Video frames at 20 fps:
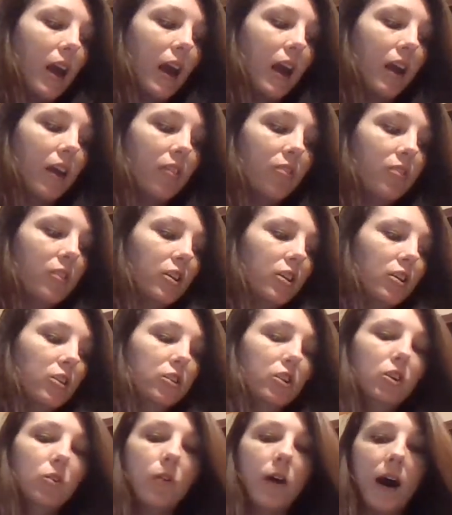and the
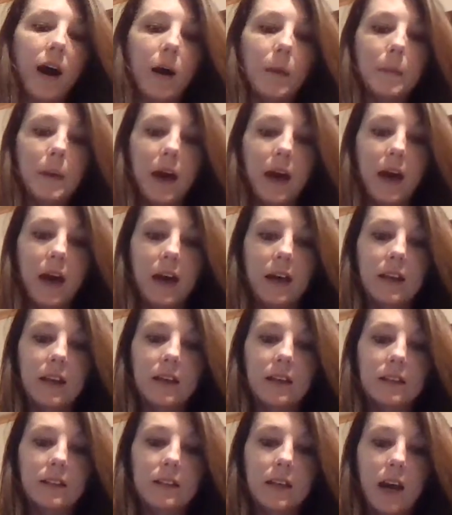new iPad
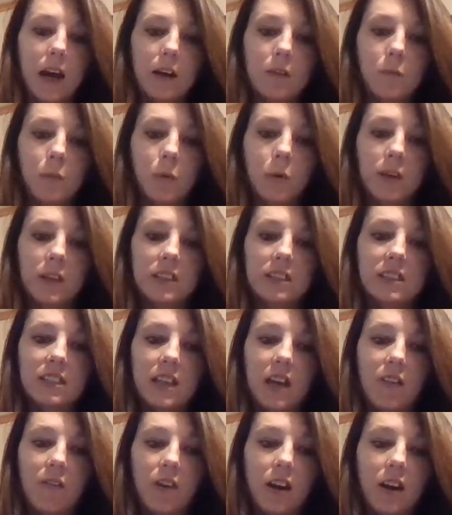
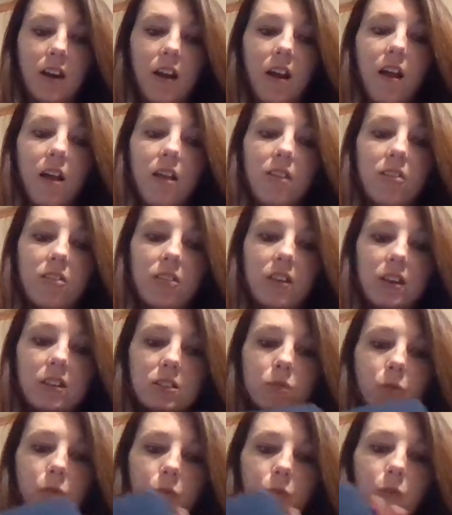9.7.
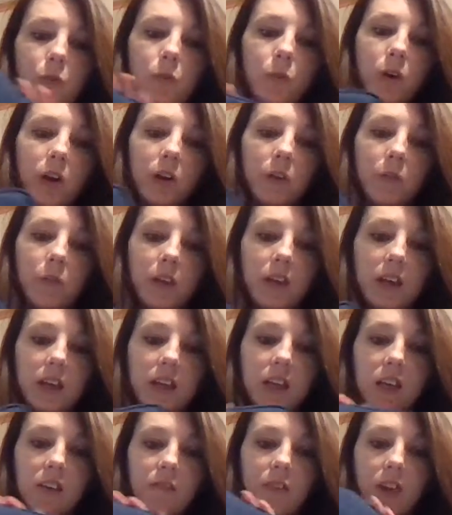This will work with
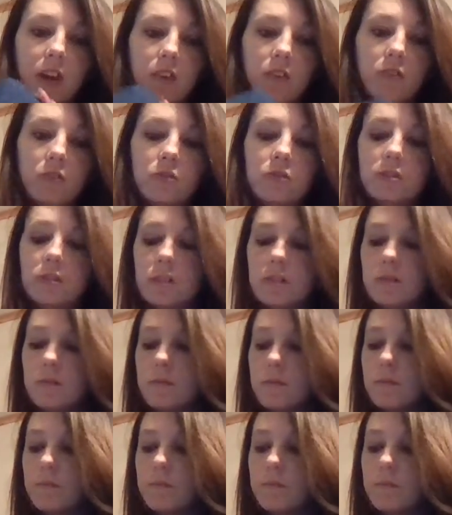any of those.